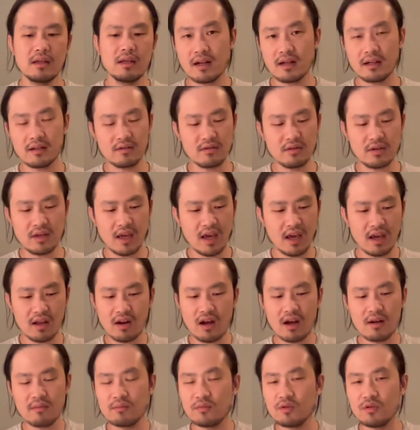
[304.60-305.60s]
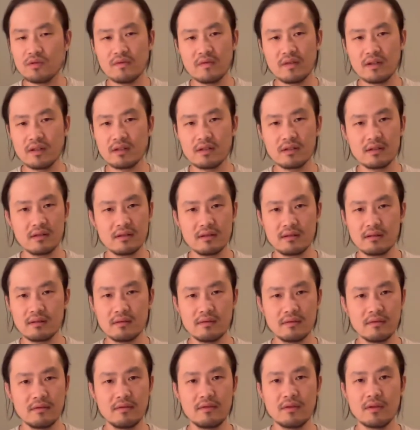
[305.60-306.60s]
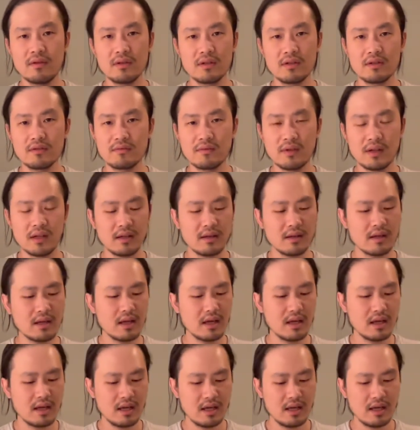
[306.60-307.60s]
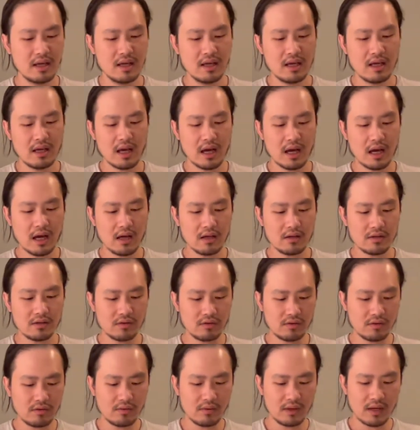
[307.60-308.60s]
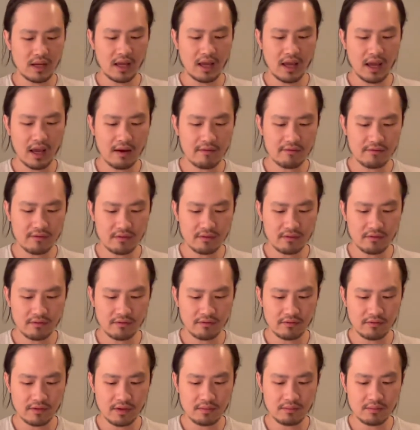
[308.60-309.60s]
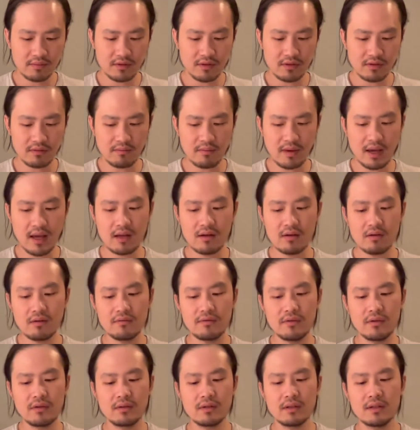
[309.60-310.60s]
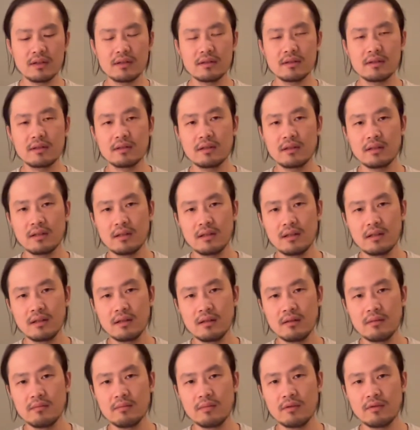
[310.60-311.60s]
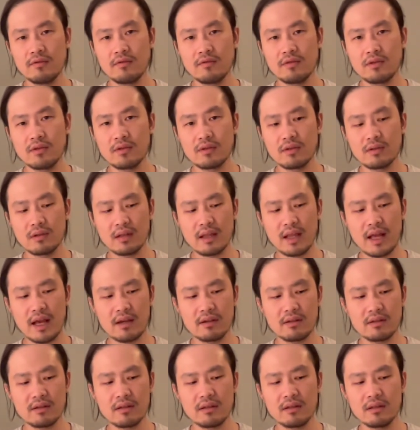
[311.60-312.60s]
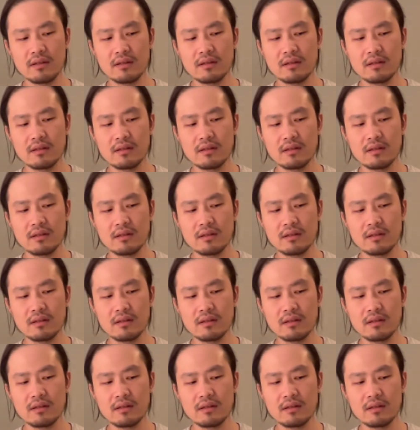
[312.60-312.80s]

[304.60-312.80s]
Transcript: you cannot move this focus ring. So you would have to flip to manual focus before you're allowed to